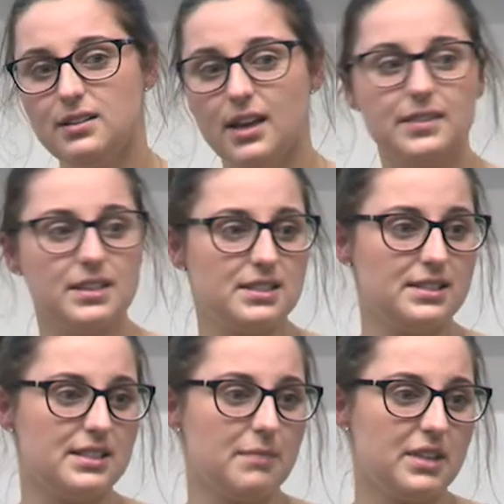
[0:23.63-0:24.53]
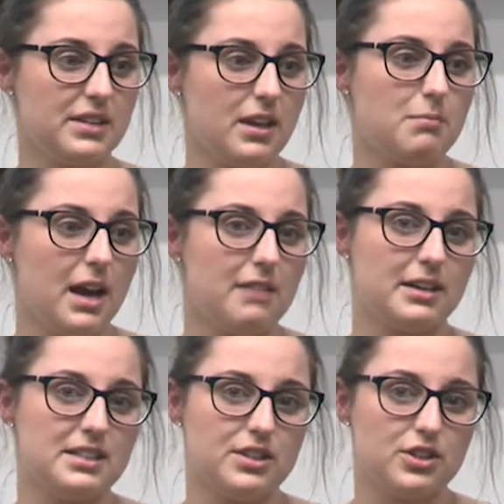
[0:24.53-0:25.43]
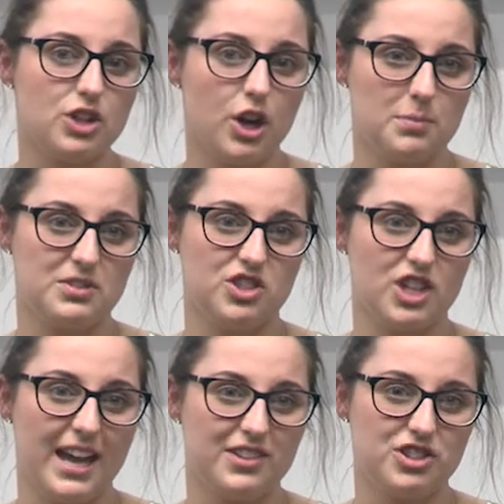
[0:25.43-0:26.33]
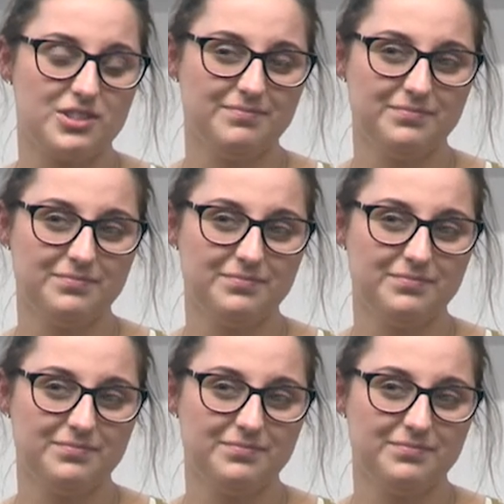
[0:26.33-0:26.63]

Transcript: and this is something that my research hopes to change.